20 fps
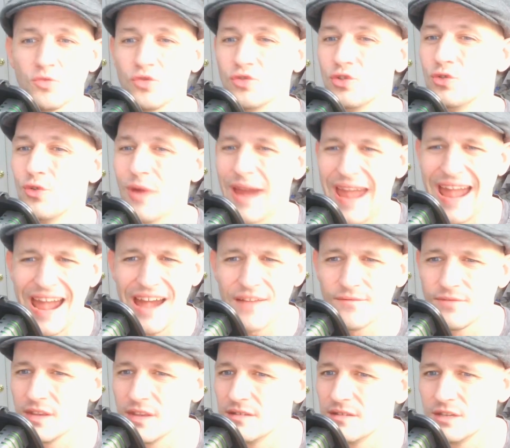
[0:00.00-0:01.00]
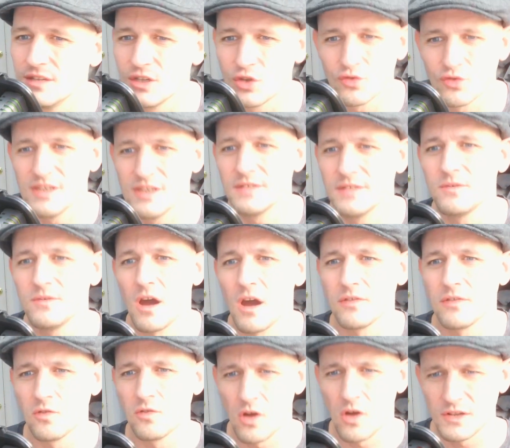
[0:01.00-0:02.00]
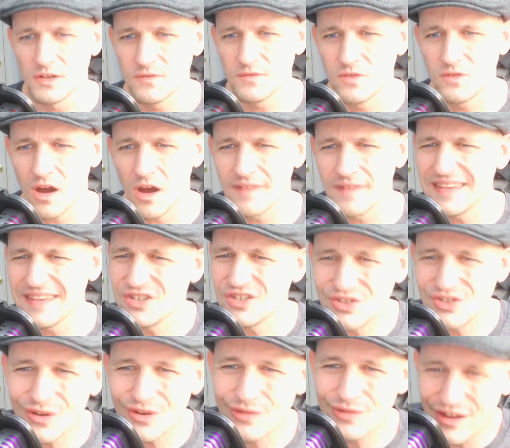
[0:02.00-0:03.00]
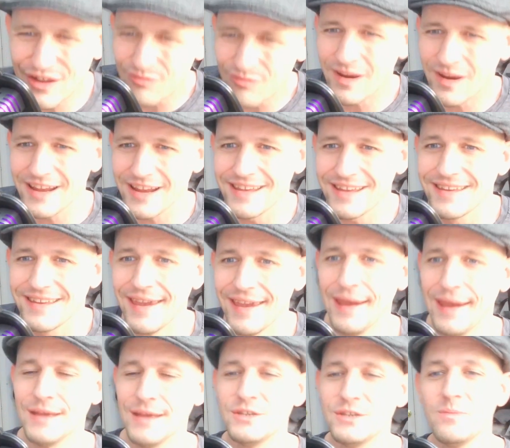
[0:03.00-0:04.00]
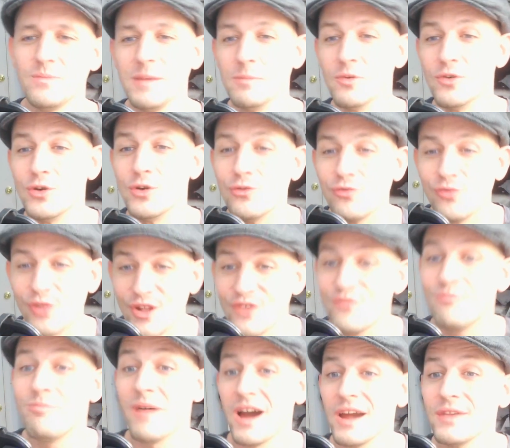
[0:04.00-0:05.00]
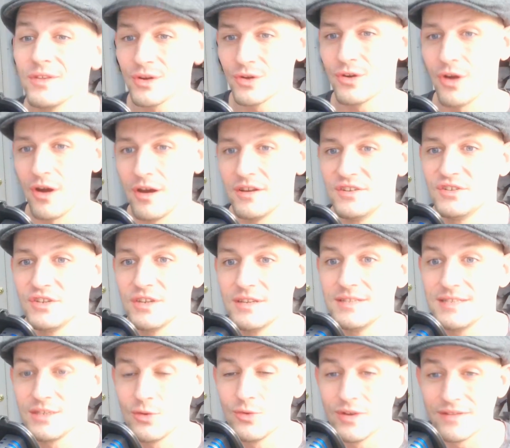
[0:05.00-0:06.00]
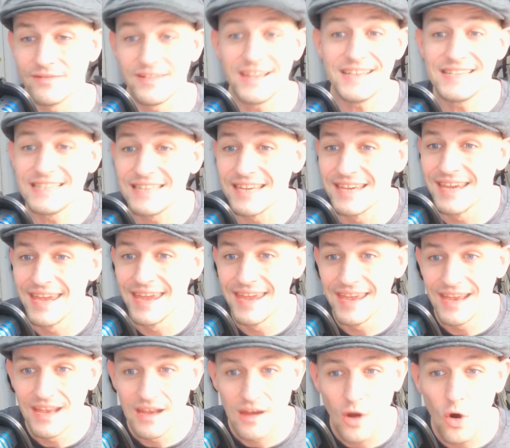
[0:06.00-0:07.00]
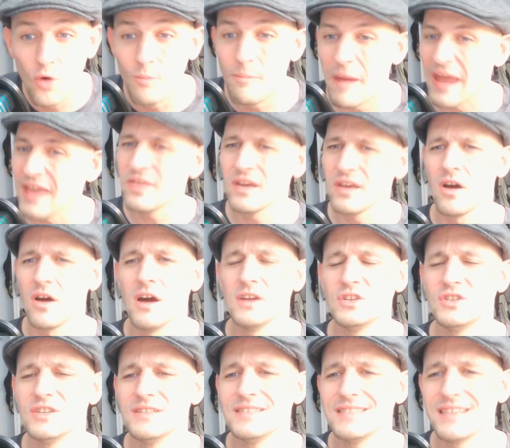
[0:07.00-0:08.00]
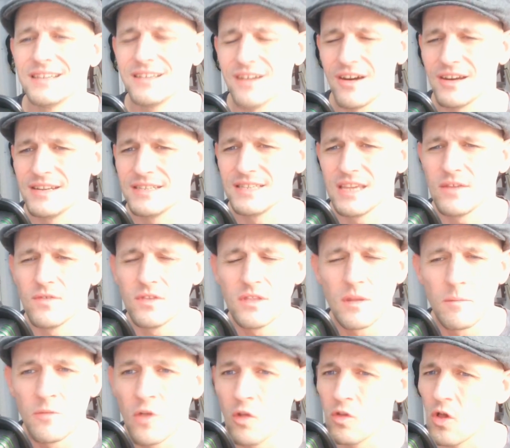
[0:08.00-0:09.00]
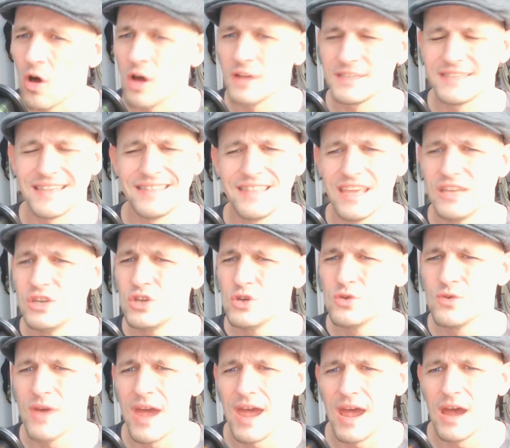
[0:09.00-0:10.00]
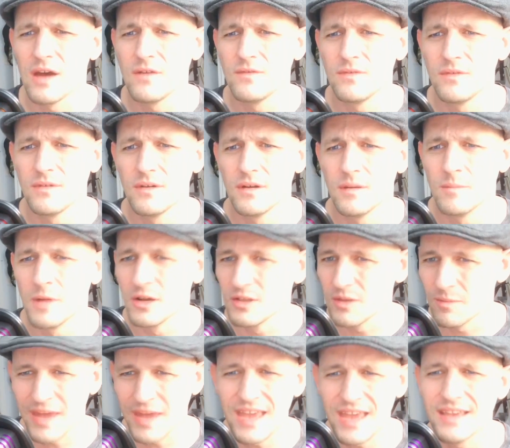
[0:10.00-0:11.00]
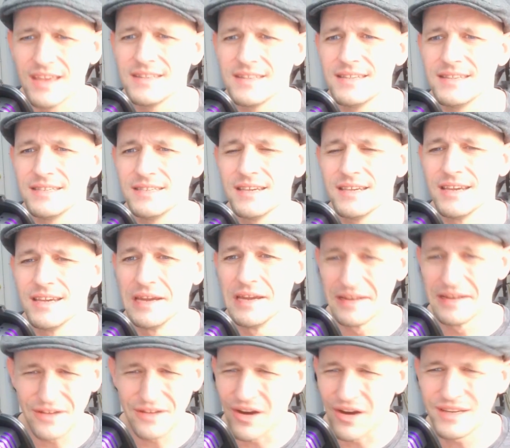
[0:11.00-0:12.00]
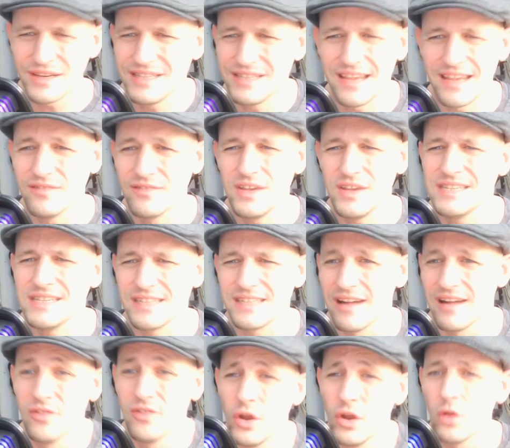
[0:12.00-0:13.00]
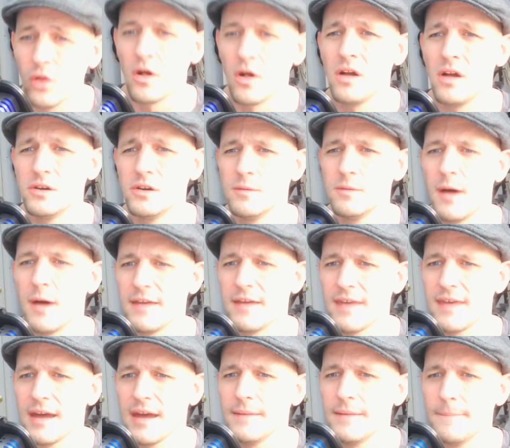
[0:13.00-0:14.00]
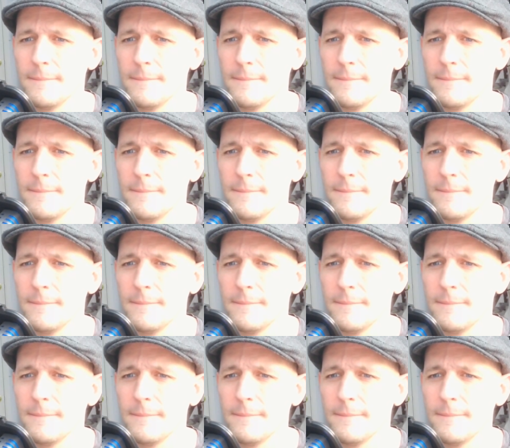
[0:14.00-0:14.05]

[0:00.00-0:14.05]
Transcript: who have the decrees of God, the laws of God, they just don't live by it. And so people who live by their conscience, who at least obey the conscience that God has given them, the laws that they do have among the pagans, God is at least a little honored by that.